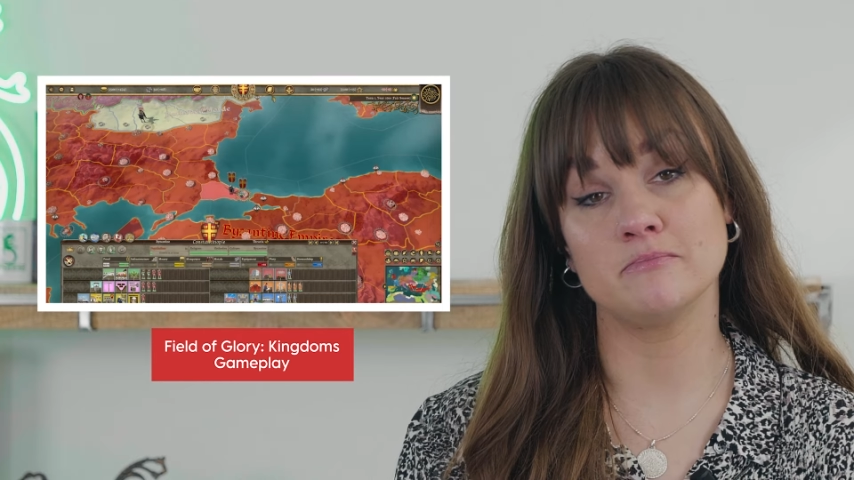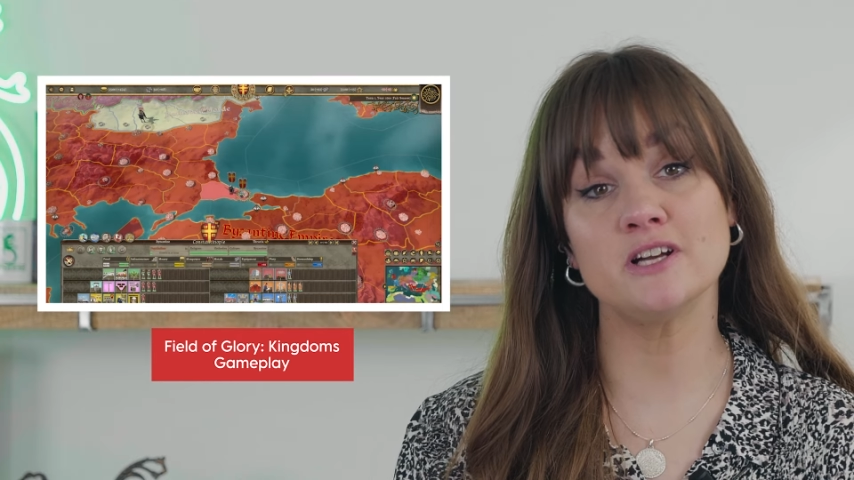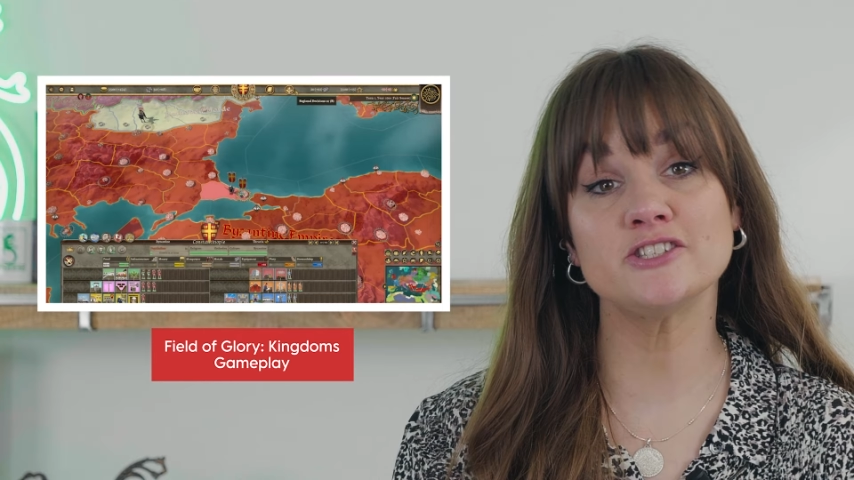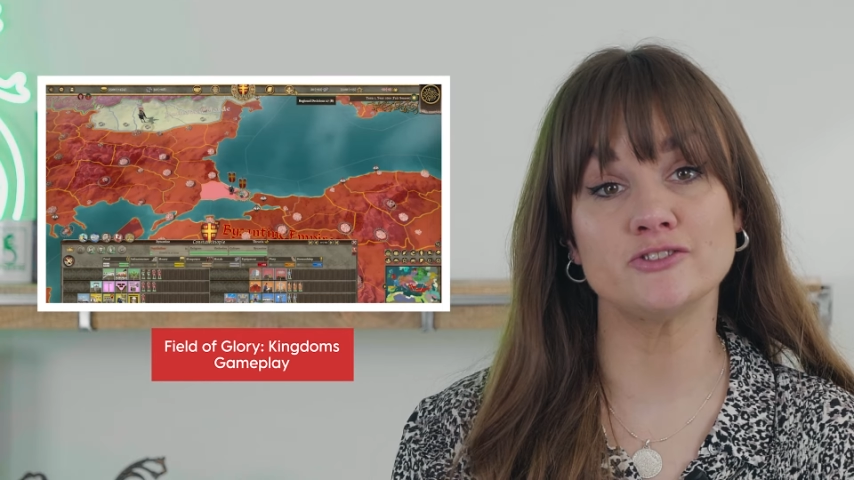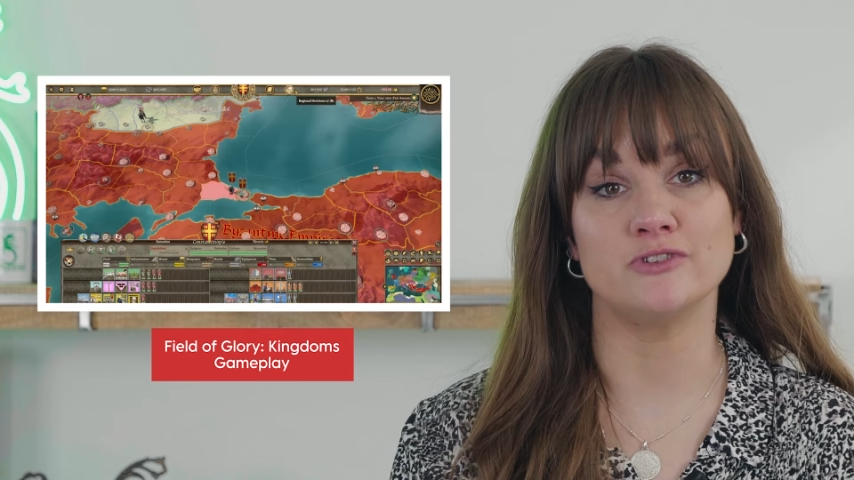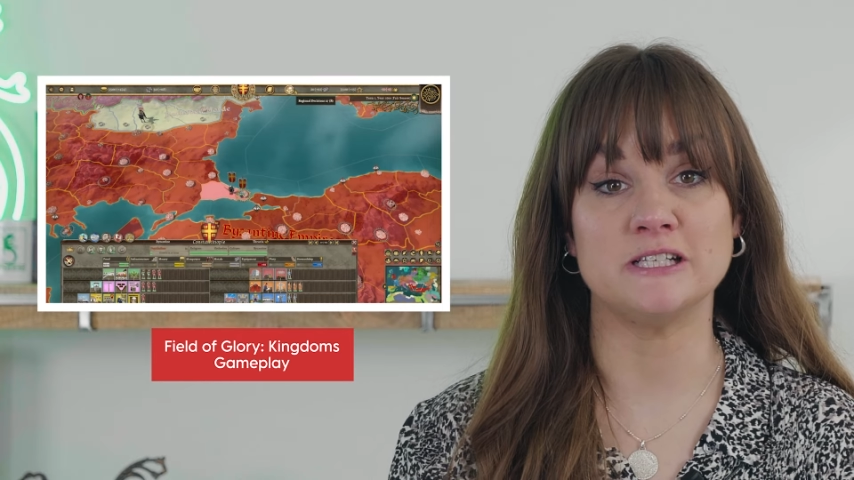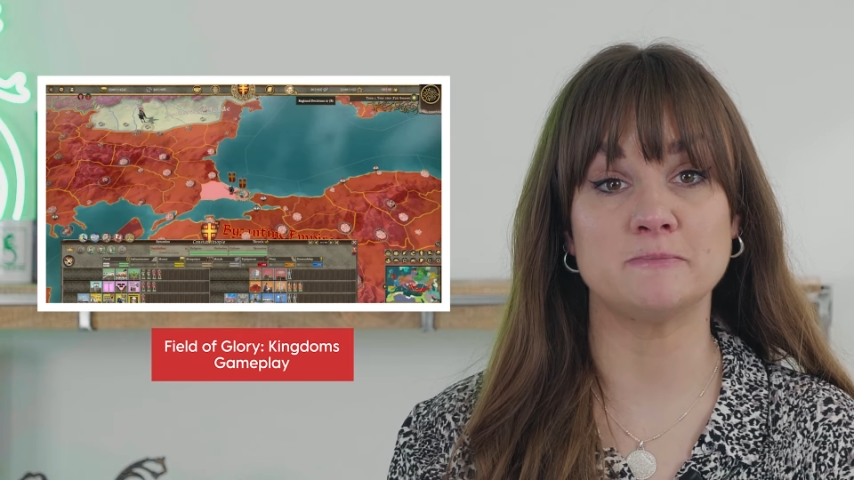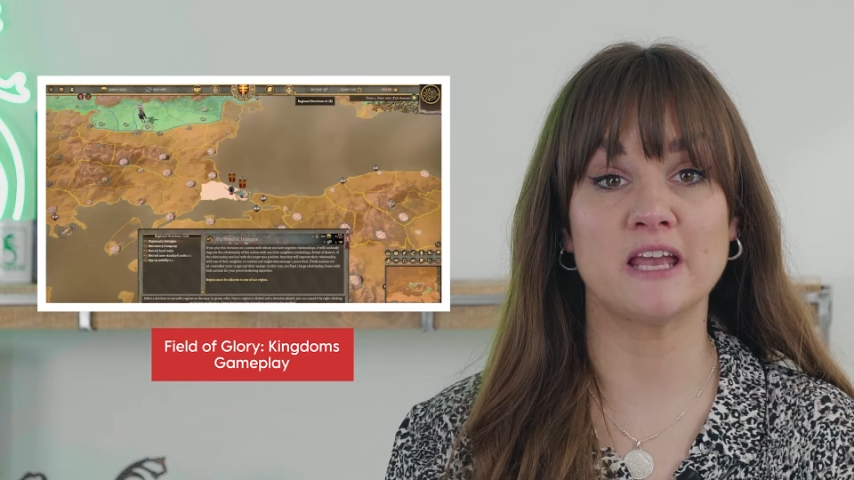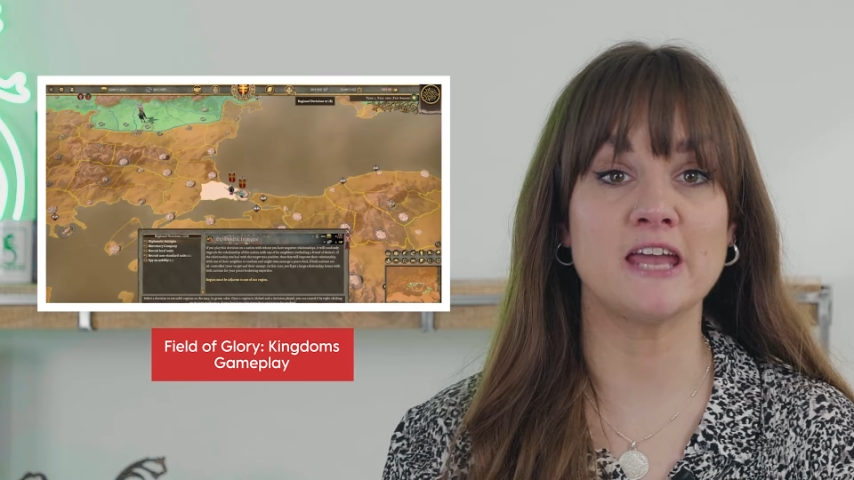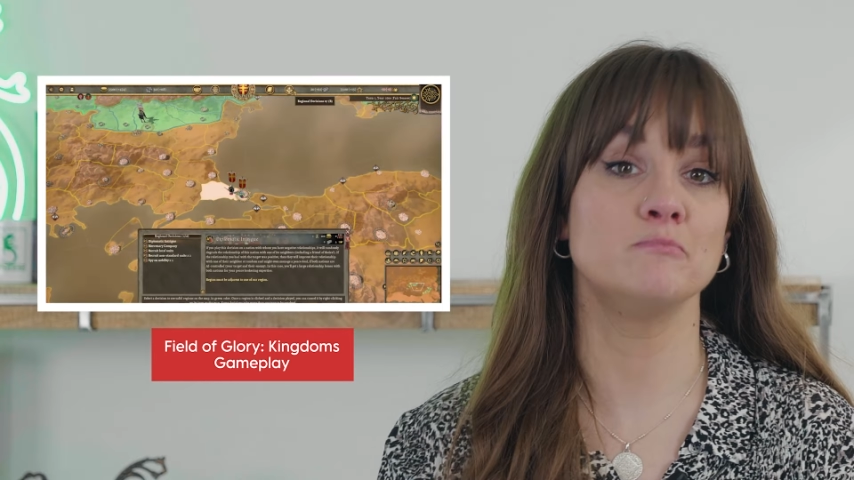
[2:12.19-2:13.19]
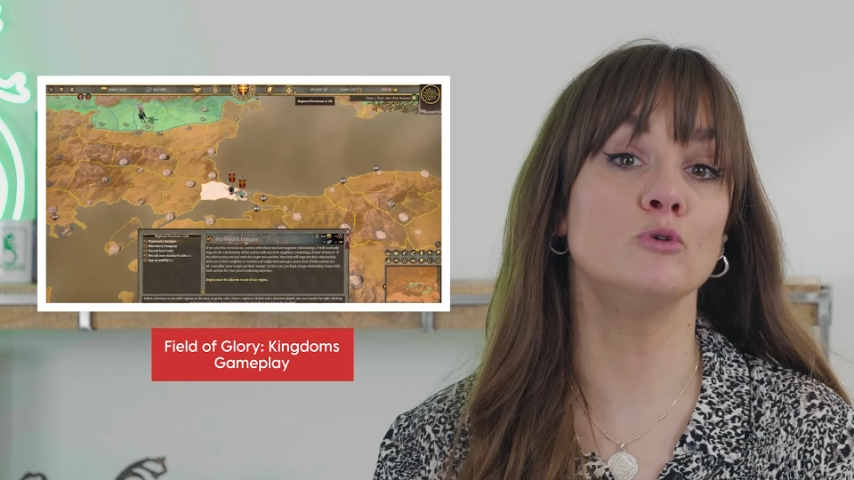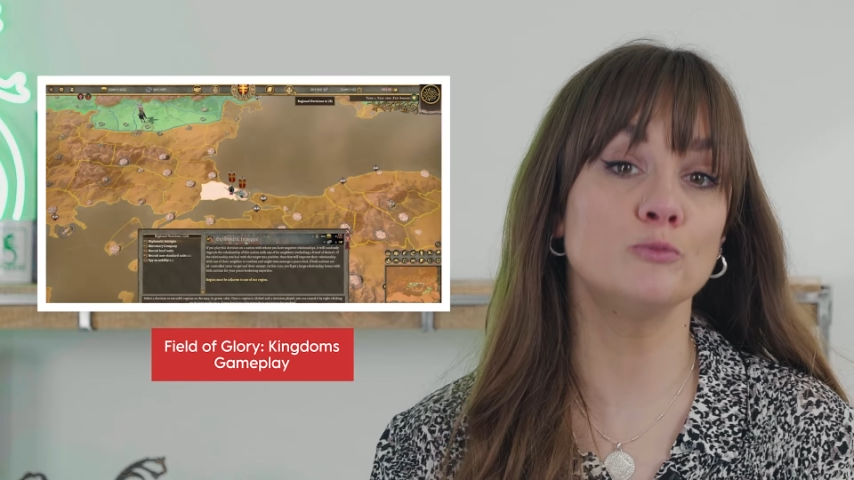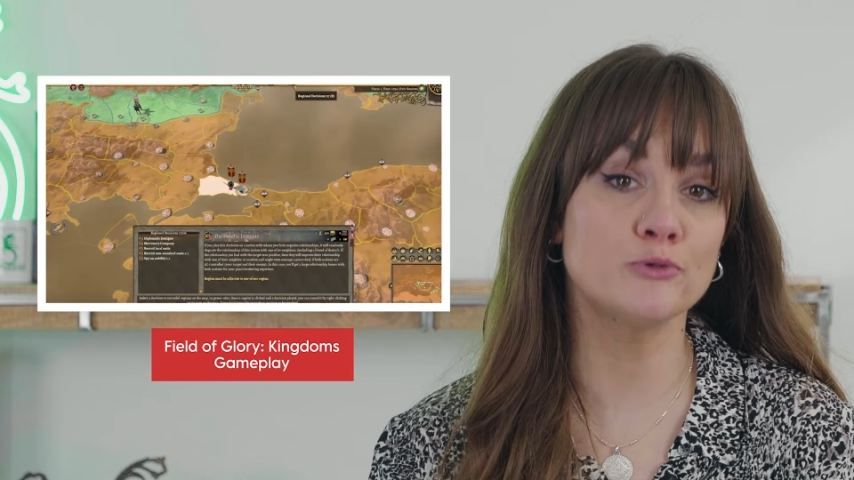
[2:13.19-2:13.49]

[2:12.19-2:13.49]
mercenaries became more